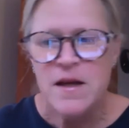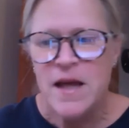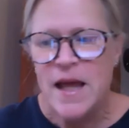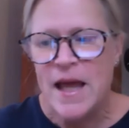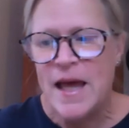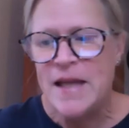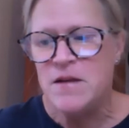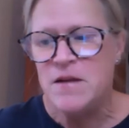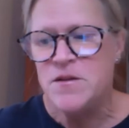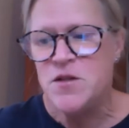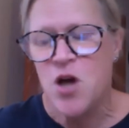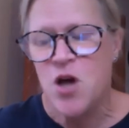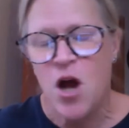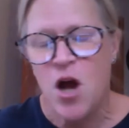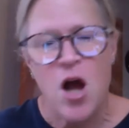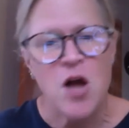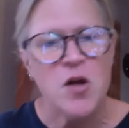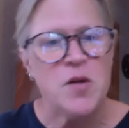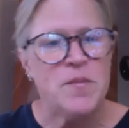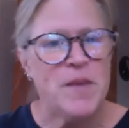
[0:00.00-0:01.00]
and
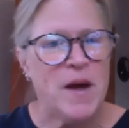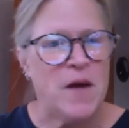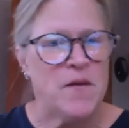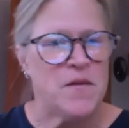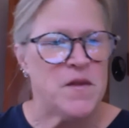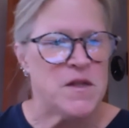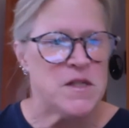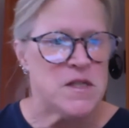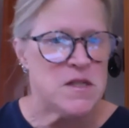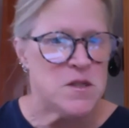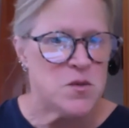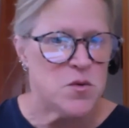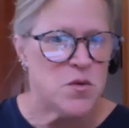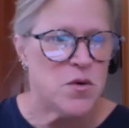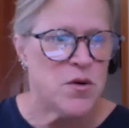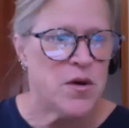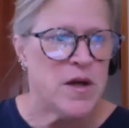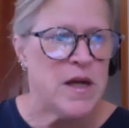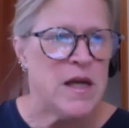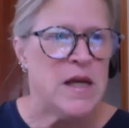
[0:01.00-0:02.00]
talk about the
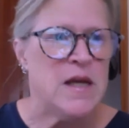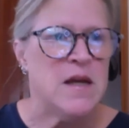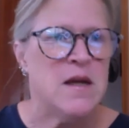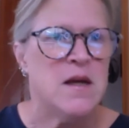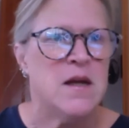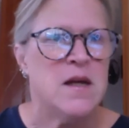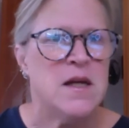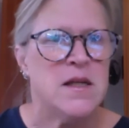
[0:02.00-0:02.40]
story,